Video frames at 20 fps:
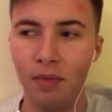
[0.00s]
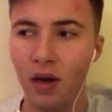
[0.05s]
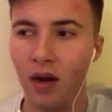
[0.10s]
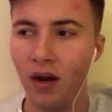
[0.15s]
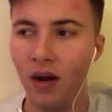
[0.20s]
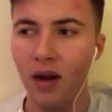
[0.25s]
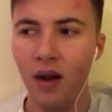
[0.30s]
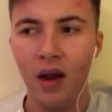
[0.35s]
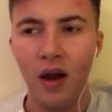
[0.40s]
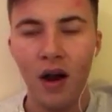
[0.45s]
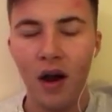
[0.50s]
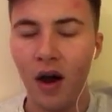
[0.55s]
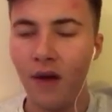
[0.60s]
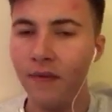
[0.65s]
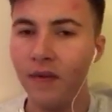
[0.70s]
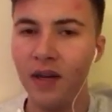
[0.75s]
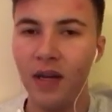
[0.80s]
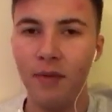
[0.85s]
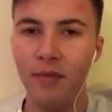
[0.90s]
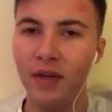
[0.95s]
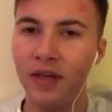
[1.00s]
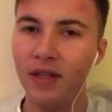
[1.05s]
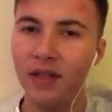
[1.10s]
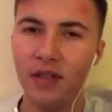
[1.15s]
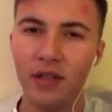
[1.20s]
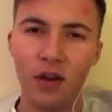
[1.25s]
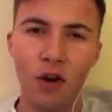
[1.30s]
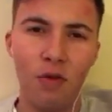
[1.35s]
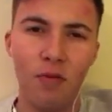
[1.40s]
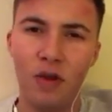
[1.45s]
but I think he'd be
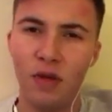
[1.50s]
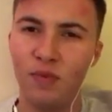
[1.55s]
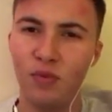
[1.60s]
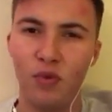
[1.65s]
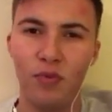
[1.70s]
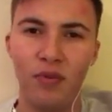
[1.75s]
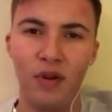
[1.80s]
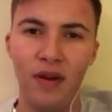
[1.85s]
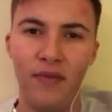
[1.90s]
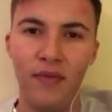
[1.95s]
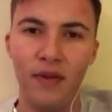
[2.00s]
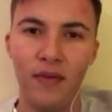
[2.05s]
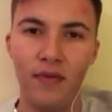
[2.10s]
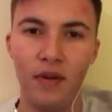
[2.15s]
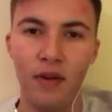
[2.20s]
so much more prolific